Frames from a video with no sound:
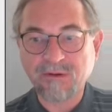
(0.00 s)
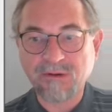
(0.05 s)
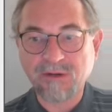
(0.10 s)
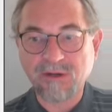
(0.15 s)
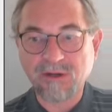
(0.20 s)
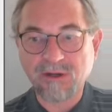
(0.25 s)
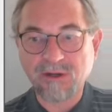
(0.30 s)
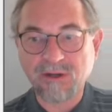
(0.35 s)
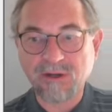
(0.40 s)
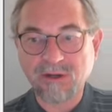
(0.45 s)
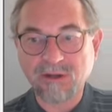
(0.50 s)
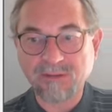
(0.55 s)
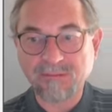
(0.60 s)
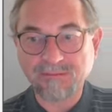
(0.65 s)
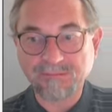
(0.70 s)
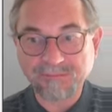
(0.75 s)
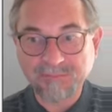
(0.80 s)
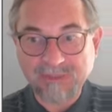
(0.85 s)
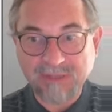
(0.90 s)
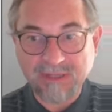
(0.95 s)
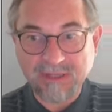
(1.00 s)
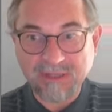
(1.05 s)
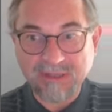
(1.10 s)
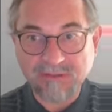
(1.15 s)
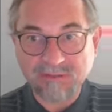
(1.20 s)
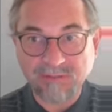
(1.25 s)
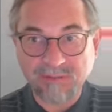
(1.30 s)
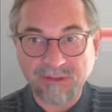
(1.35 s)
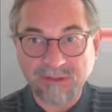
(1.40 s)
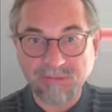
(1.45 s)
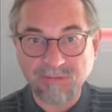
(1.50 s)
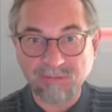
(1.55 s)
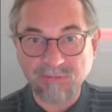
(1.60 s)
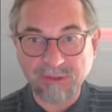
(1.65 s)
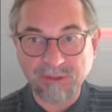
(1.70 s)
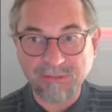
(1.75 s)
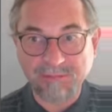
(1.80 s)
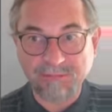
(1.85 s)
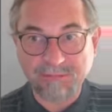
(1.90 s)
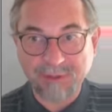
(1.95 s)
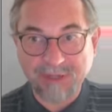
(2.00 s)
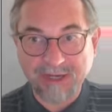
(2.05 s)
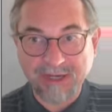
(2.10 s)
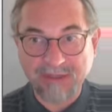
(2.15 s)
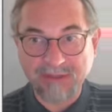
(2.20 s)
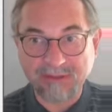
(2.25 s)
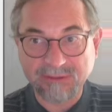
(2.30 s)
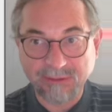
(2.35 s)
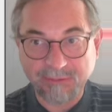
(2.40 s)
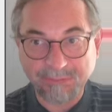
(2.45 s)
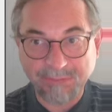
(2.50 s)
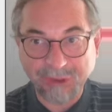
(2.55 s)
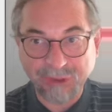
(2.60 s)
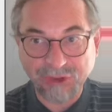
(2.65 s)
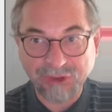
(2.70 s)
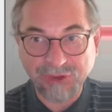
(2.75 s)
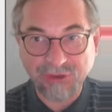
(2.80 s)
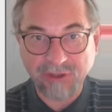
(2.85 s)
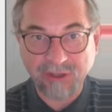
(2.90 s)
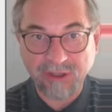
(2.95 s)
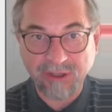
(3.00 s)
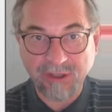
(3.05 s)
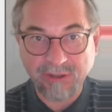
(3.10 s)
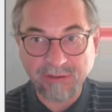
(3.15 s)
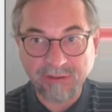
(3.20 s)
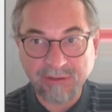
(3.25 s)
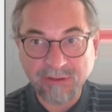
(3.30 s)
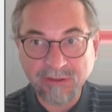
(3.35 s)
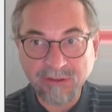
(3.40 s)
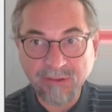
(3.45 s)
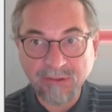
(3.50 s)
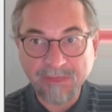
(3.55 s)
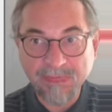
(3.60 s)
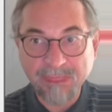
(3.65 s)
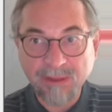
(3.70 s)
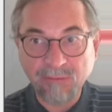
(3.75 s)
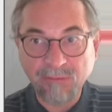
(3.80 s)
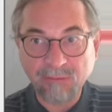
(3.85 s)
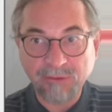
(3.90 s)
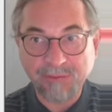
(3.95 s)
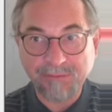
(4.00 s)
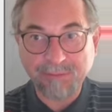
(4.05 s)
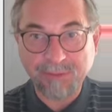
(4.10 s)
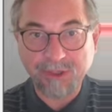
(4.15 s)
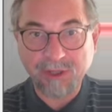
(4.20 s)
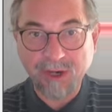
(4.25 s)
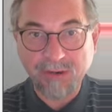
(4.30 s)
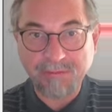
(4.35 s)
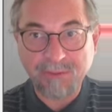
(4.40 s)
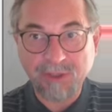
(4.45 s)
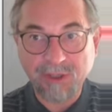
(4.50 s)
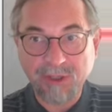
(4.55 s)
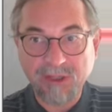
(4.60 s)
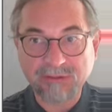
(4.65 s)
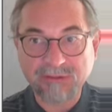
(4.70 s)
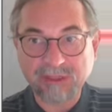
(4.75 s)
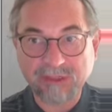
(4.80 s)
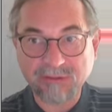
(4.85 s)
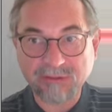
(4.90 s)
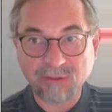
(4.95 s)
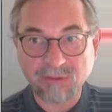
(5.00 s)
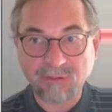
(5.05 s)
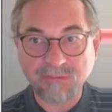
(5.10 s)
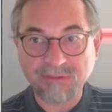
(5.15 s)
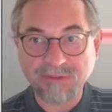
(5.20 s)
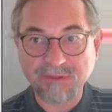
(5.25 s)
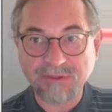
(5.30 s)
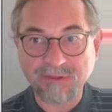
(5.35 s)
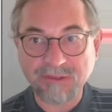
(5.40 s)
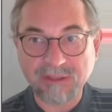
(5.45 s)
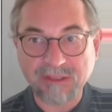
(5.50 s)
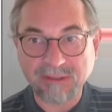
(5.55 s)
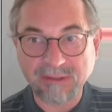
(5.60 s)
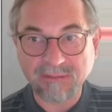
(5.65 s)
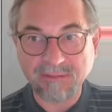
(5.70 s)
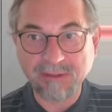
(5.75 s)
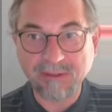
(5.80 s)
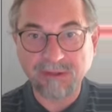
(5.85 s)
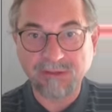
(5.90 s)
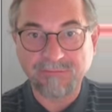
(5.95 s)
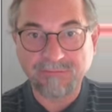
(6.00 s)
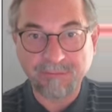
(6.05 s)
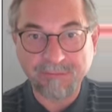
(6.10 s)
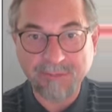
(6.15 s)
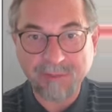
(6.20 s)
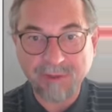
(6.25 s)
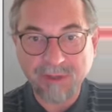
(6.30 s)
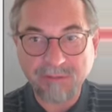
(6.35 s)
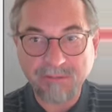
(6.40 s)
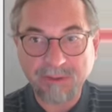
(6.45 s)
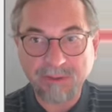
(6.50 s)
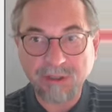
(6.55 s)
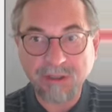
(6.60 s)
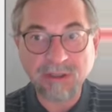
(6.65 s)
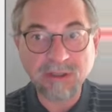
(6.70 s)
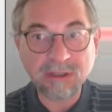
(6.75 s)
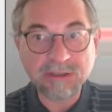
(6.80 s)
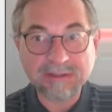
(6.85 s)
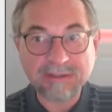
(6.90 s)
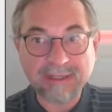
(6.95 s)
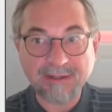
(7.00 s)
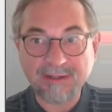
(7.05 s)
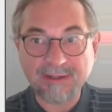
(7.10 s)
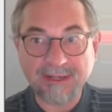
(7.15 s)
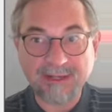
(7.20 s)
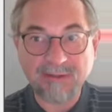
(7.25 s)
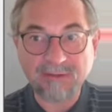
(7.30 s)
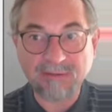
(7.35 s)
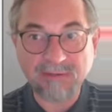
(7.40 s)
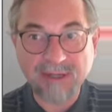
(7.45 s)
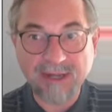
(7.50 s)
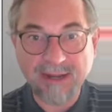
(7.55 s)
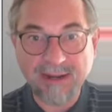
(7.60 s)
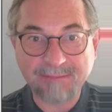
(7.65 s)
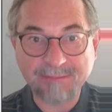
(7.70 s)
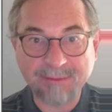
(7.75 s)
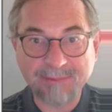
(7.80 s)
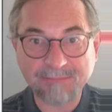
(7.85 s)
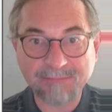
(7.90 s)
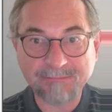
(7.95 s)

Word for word: um, case when we break the beach line with a parabola that comes in in the middle of a parabola, that cannot happen.